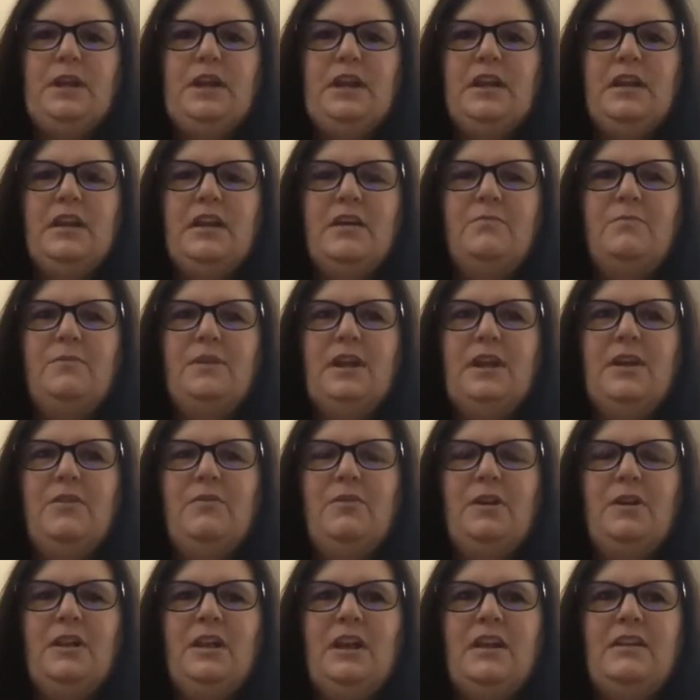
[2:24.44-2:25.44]
company, I
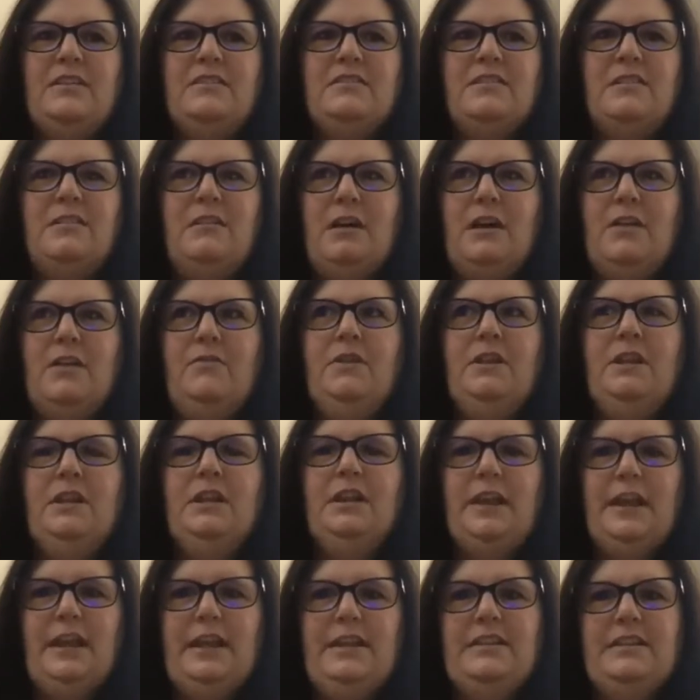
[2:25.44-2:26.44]
realized, oh, I really
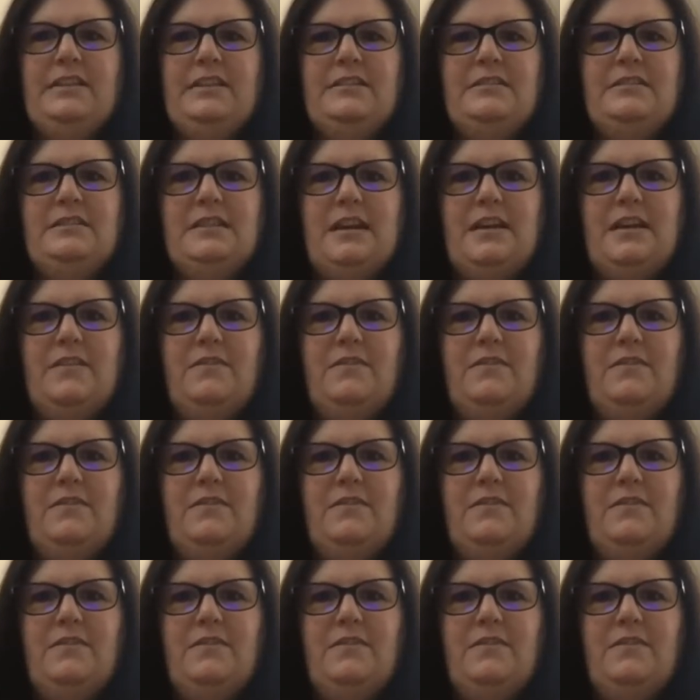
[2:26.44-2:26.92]
like this stuff.